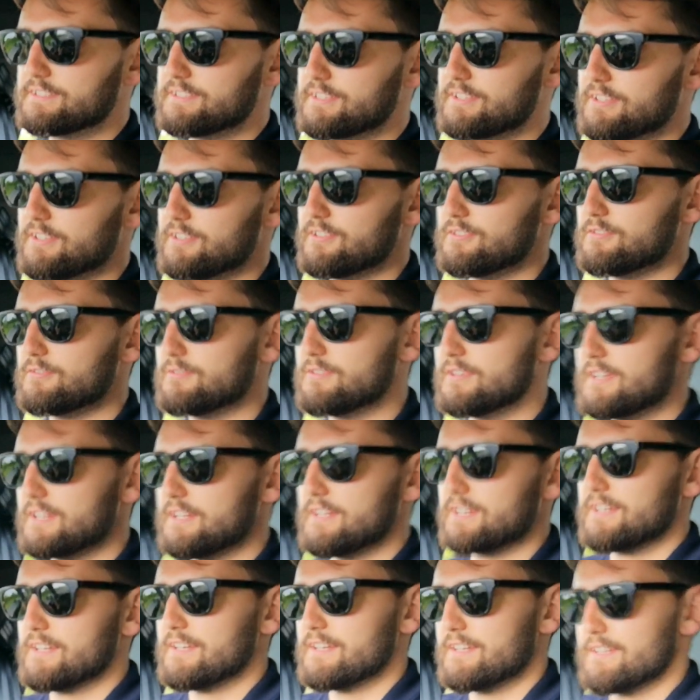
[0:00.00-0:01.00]
So
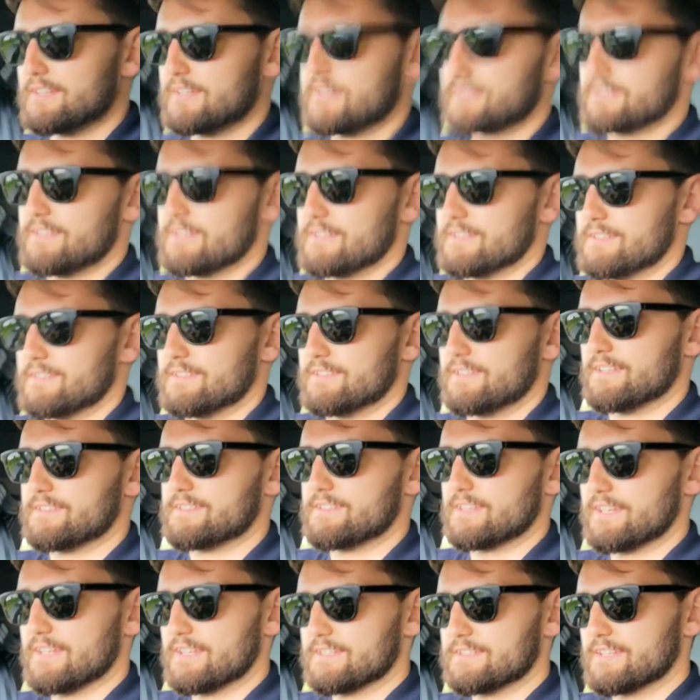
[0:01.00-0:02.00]

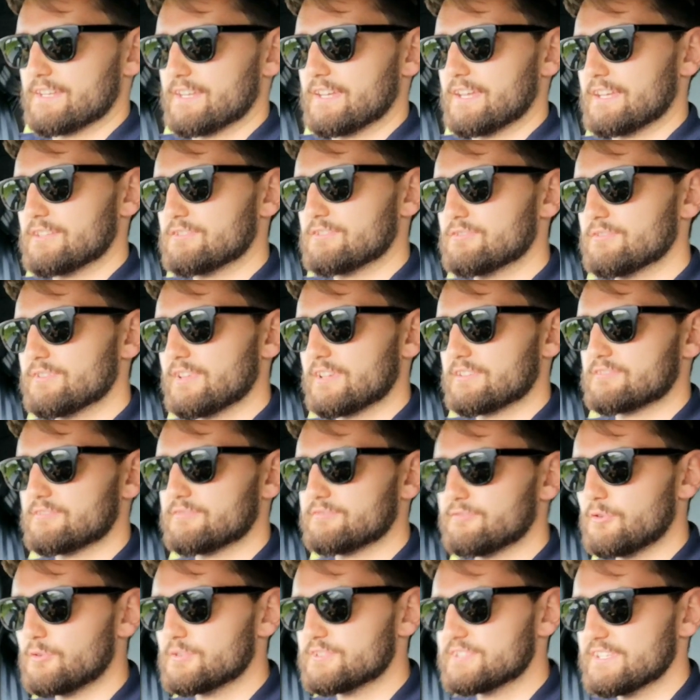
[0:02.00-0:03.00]
this is a
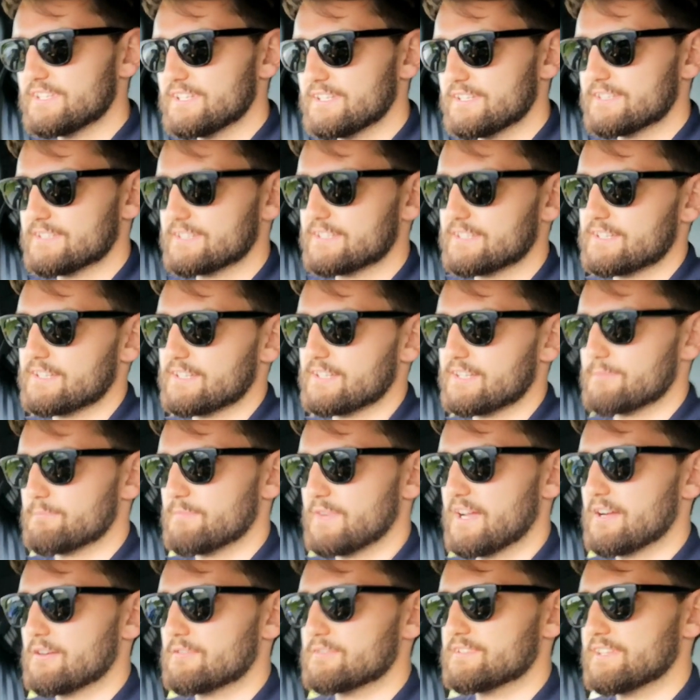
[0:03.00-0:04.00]
2014
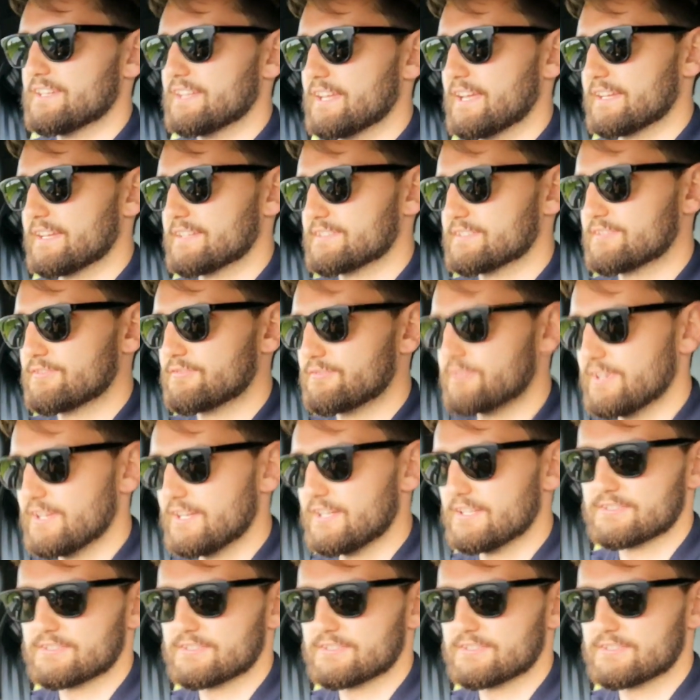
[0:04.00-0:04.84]
Audi S3